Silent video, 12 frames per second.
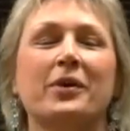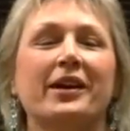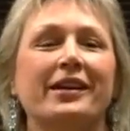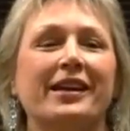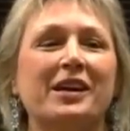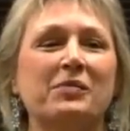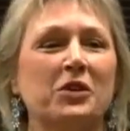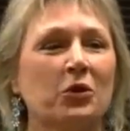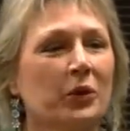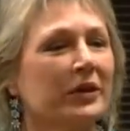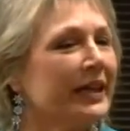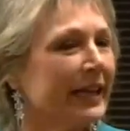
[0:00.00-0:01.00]
But you
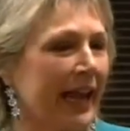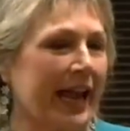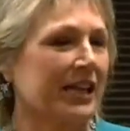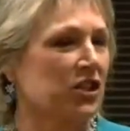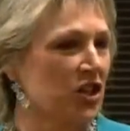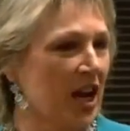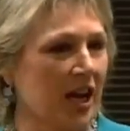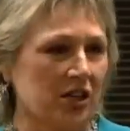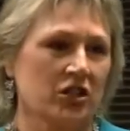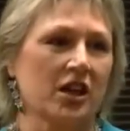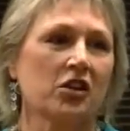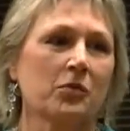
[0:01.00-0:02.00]
really can't
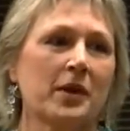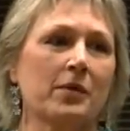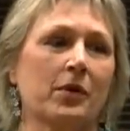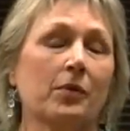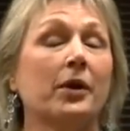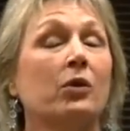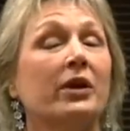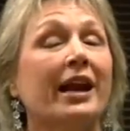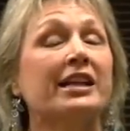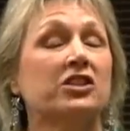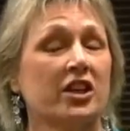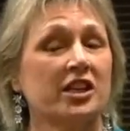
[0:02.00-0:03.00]
change other people. But when
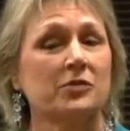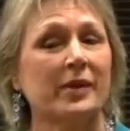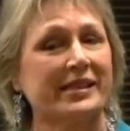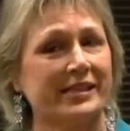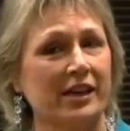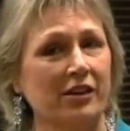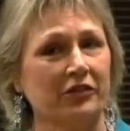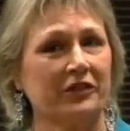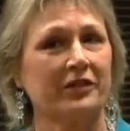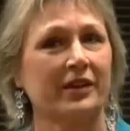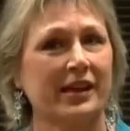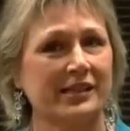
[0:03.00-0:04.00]
I change myself,
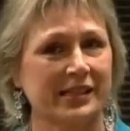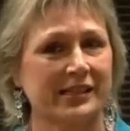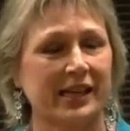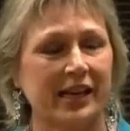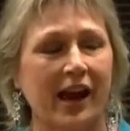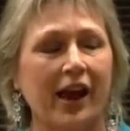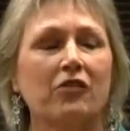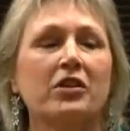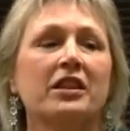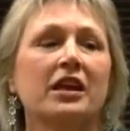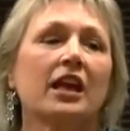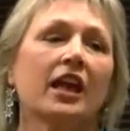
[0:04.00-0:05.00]
as I said,
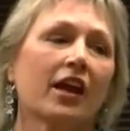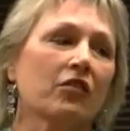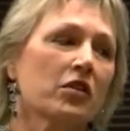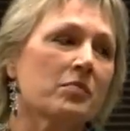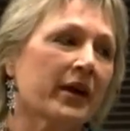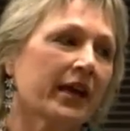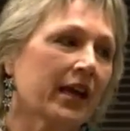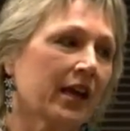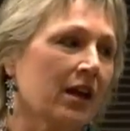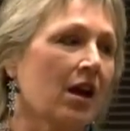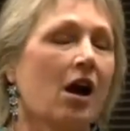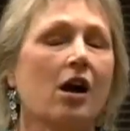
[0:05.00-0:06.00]
everything,
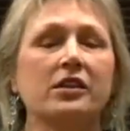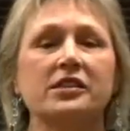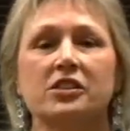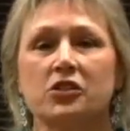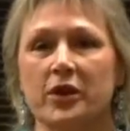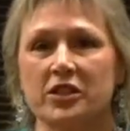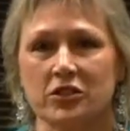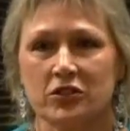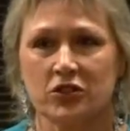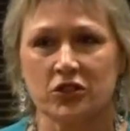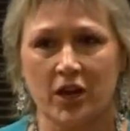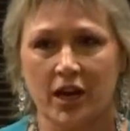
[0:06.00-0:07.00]
everybody, all the
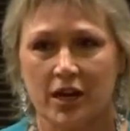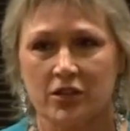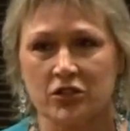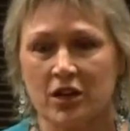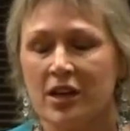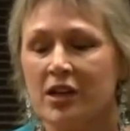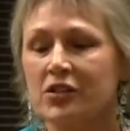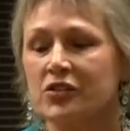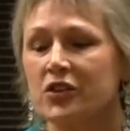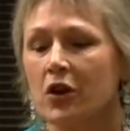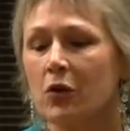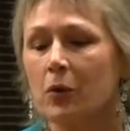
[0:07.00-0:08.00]
situations change.
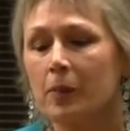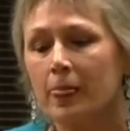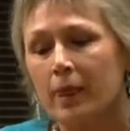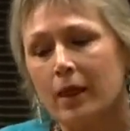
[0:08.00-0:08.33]
So